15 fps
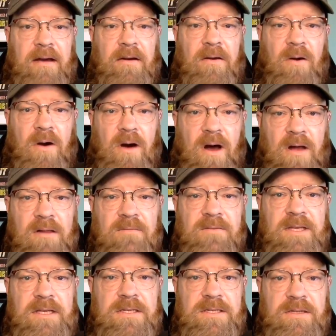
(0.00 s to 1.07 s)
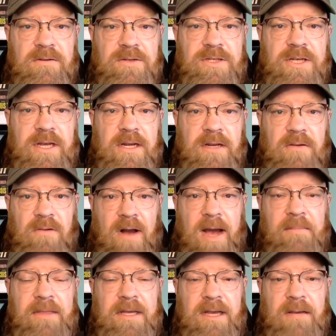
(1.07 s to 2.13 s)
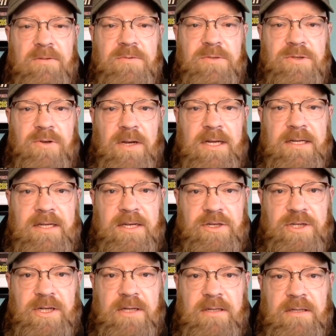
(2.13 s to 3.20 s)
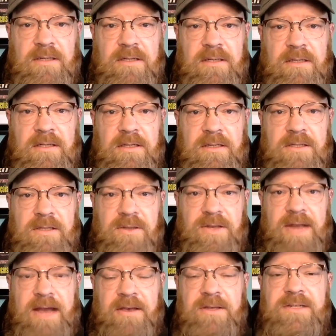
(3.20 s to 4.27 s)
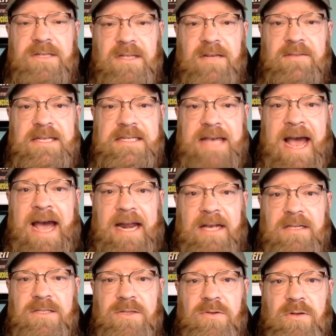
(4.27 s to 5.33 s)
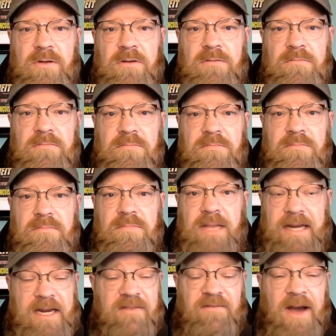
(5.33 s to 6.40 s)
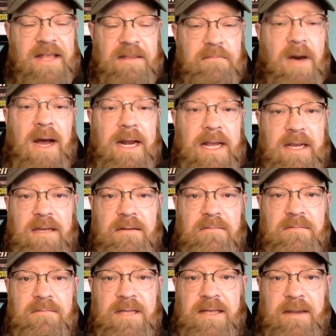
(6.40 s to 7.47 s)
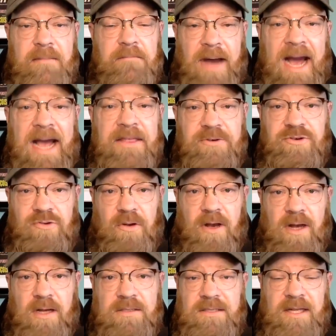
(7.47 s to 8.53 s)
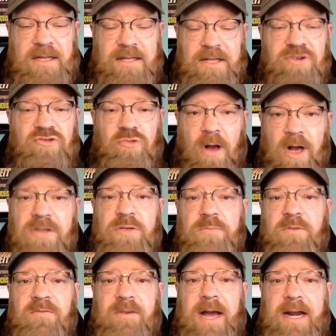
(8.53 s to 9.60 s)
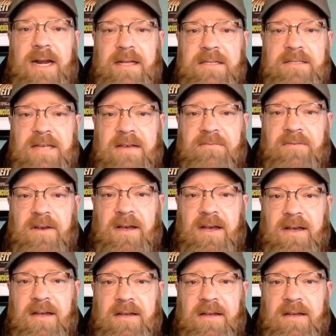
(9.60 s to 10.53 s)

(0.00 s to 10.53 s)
down on all of the associated crime that comes with drug addiction. So now you still have these addicts who are, they need to find the money so they can buy their drugs. It's not like the drugs are provided at safe